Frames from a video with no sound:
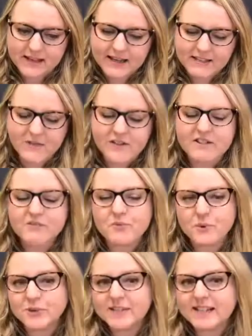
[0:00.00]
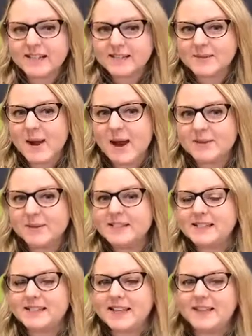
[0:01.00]
It's very rewarding as well
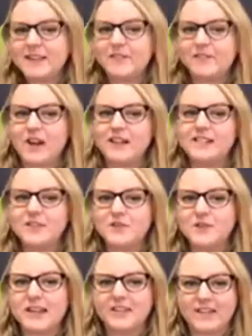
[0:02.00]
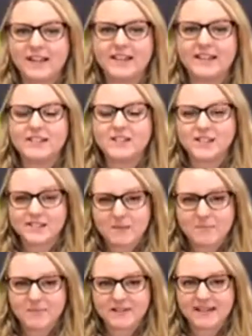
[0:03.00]
to see the advice that you're giving to
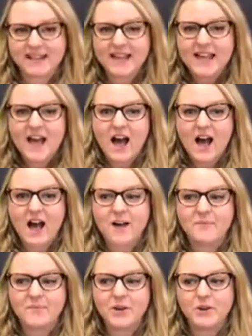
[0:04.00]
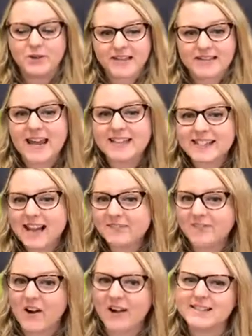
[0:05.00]
somebody who then takes that
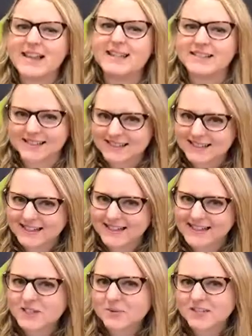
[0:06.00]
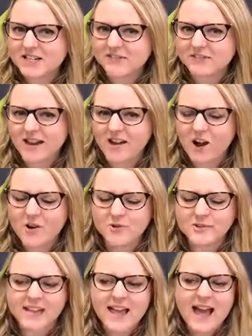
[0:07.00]
advice and succeeds to achieve their
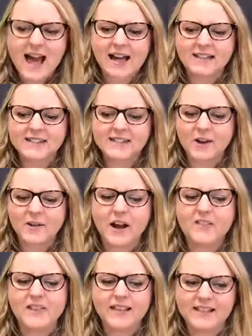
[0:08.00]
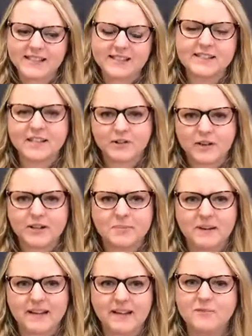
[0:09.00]
goals. And so I think it is
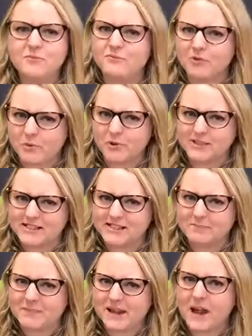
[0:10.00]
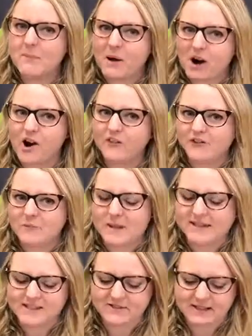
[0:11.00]
incredibly rewarding to be a part of a
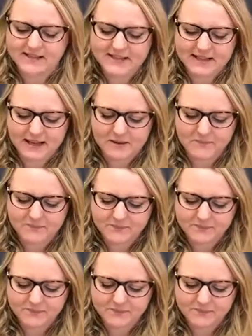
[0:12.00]
mentoring scheme.